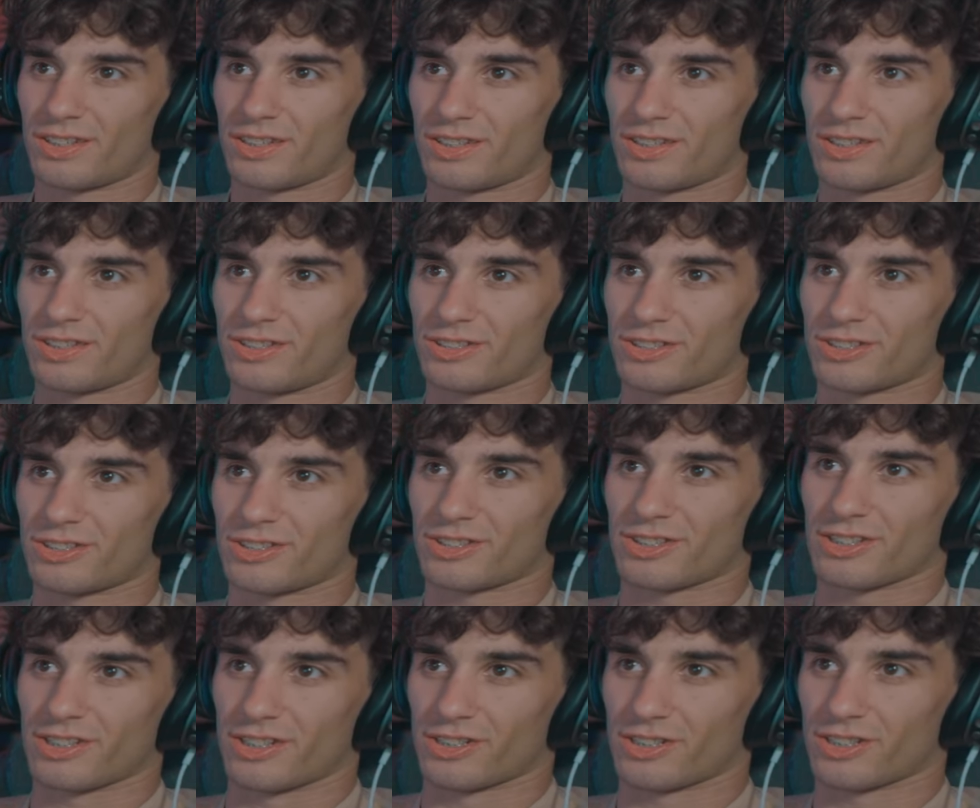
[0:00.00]
She's seeing
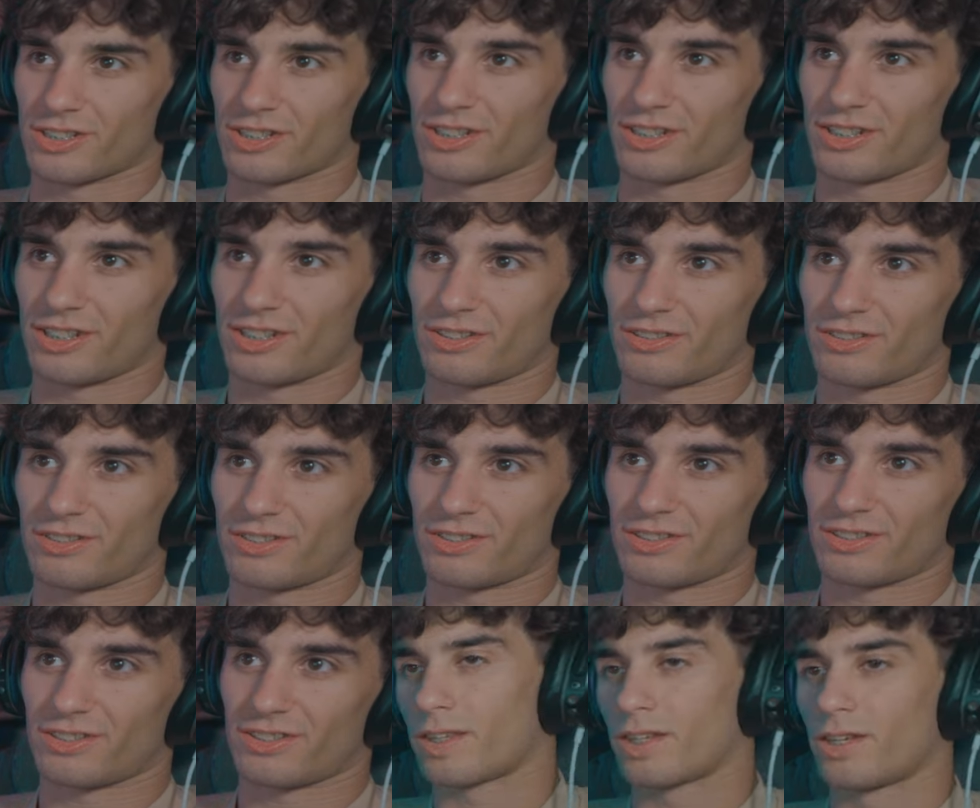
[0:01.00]
shit now.
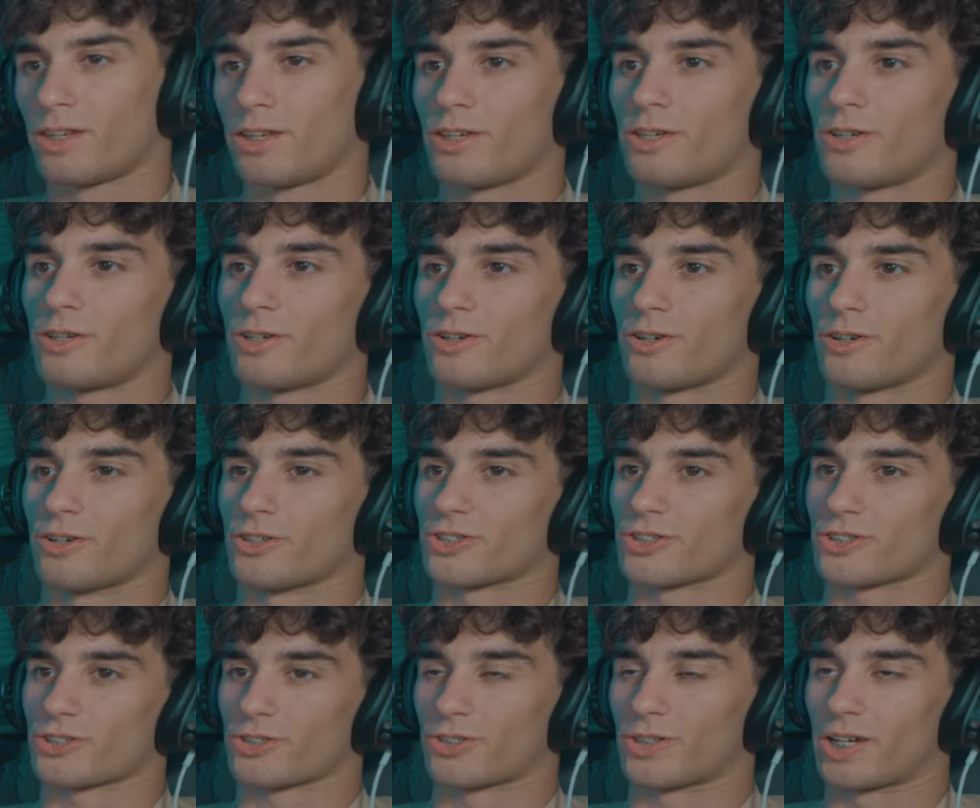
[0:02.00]
Or is this
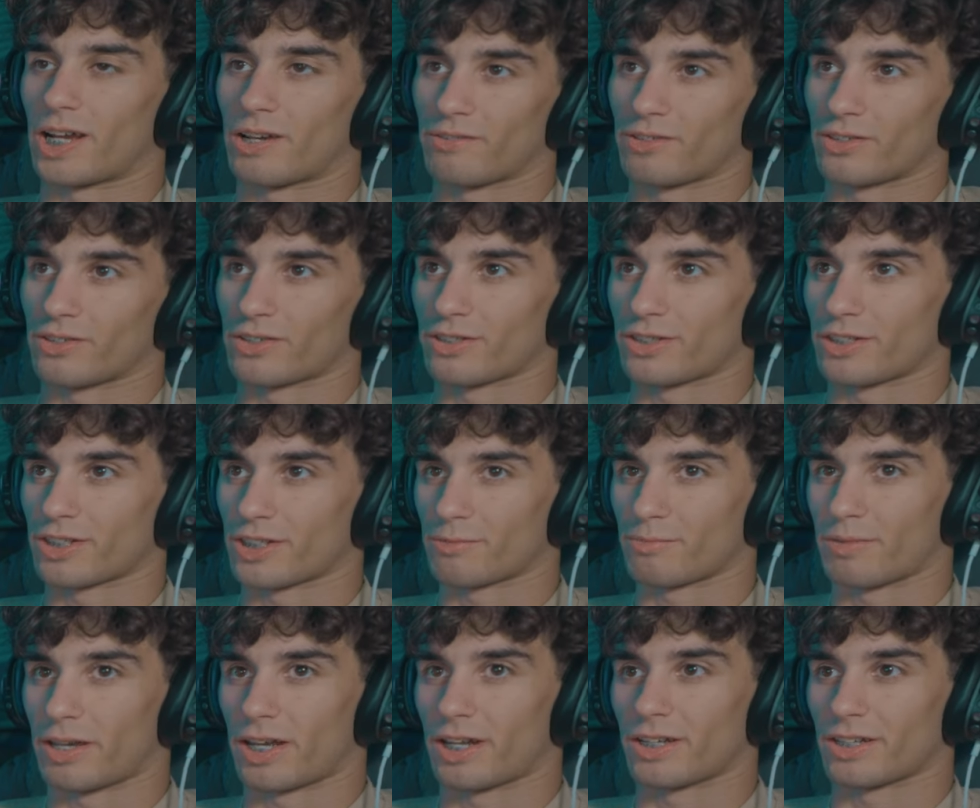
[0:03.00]
her having like a
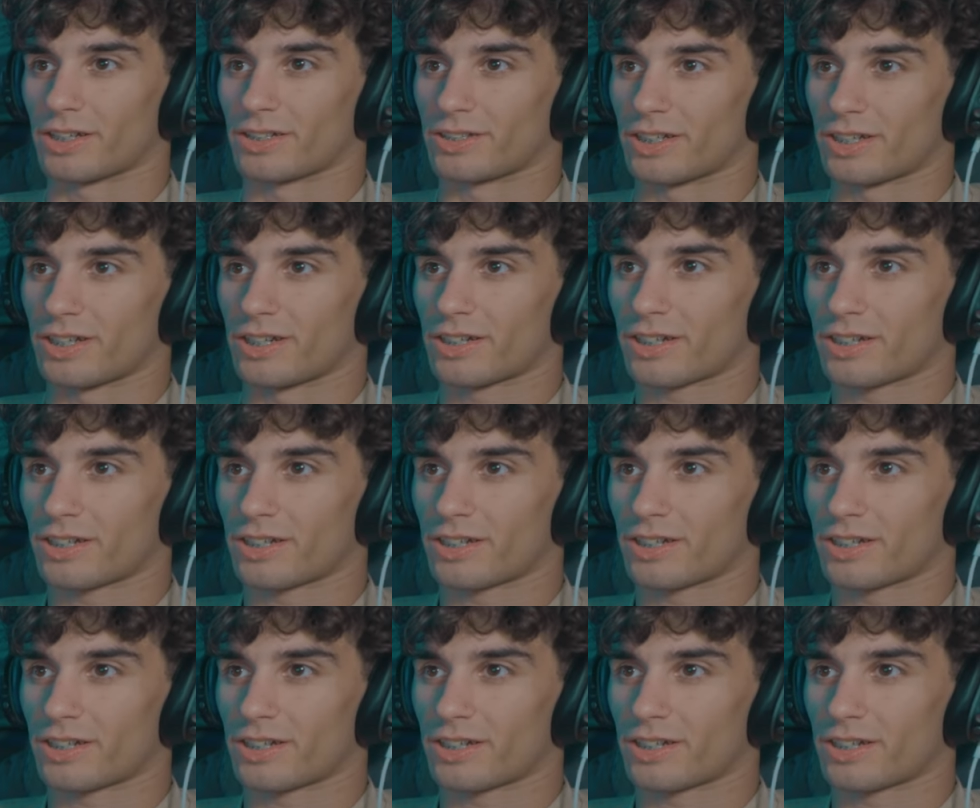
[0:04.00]
panic attack?